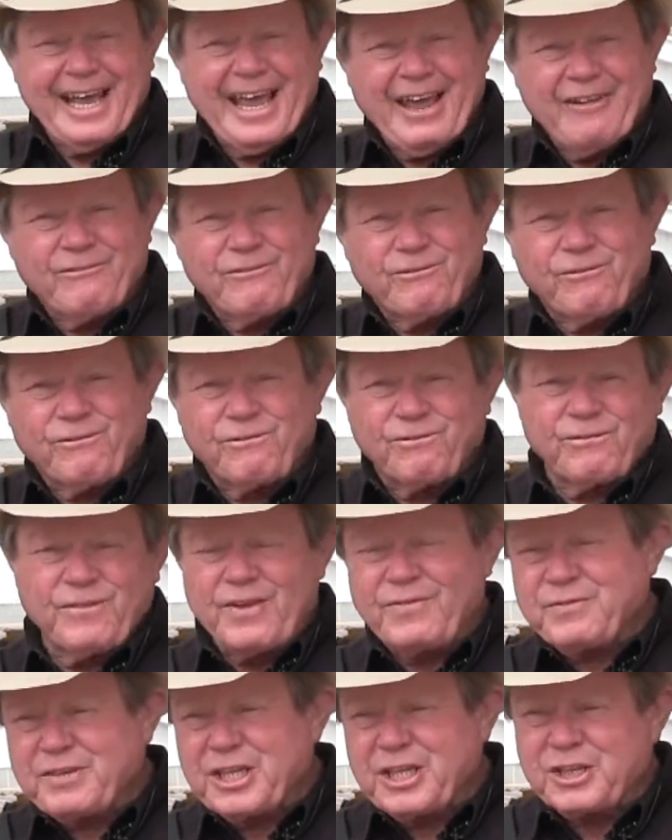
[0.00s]
and
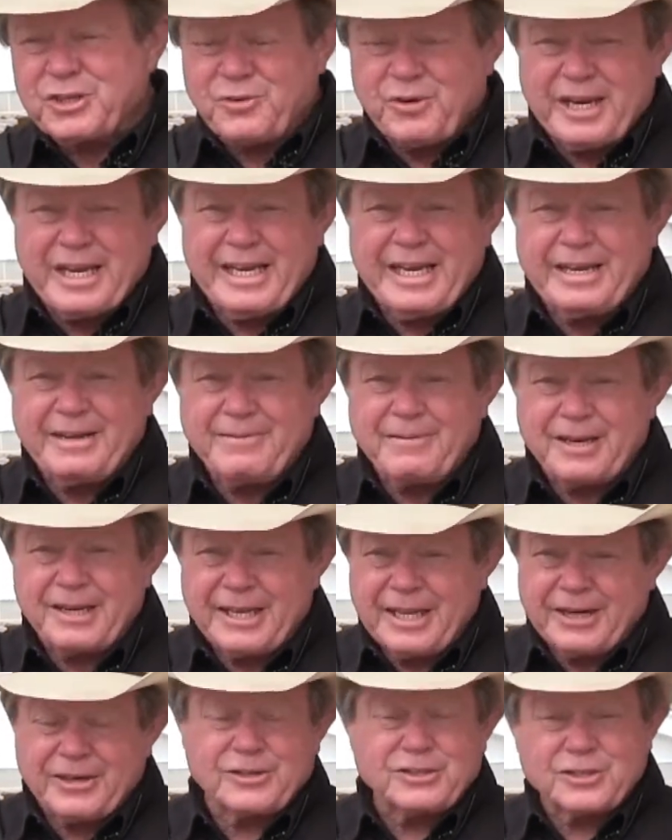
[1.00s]
53
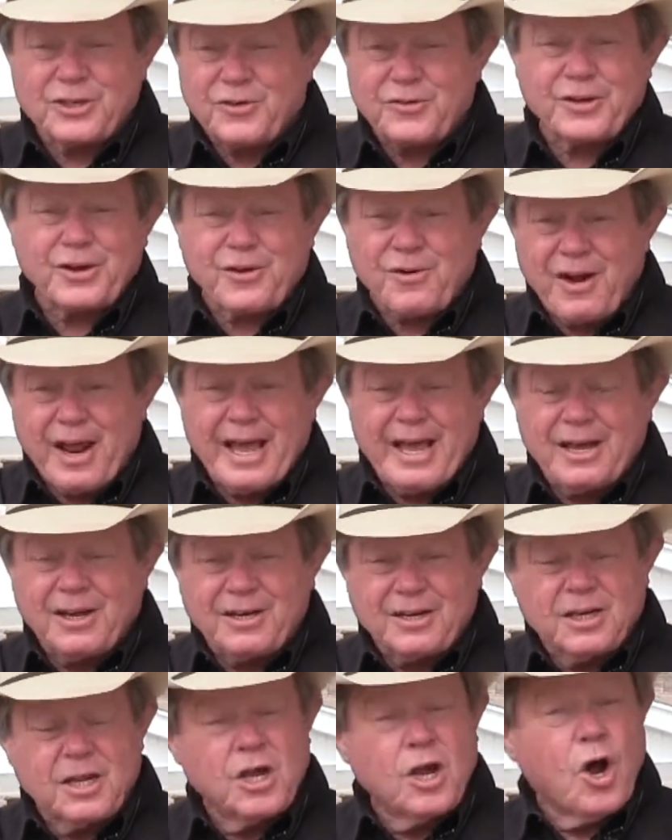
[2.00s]
litters on the
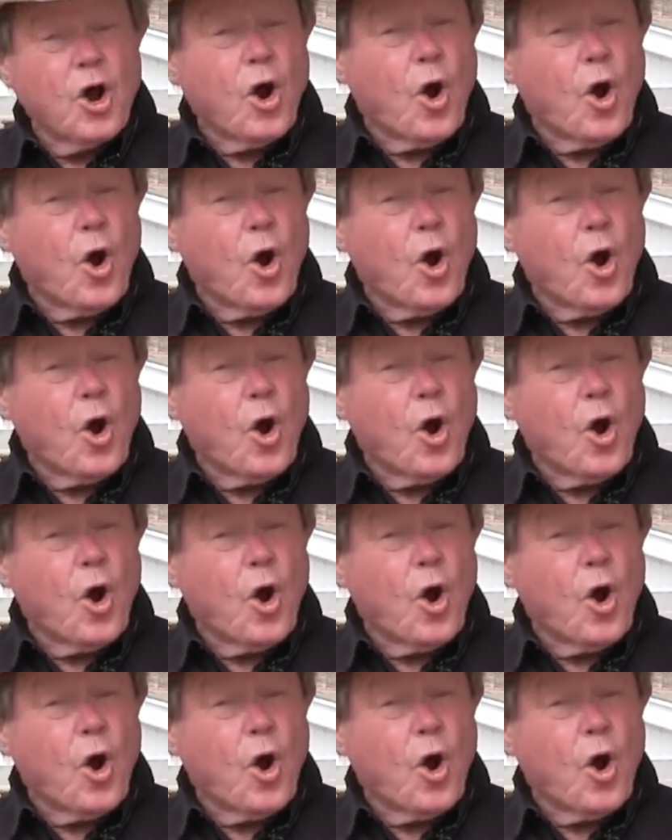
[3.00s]
ground,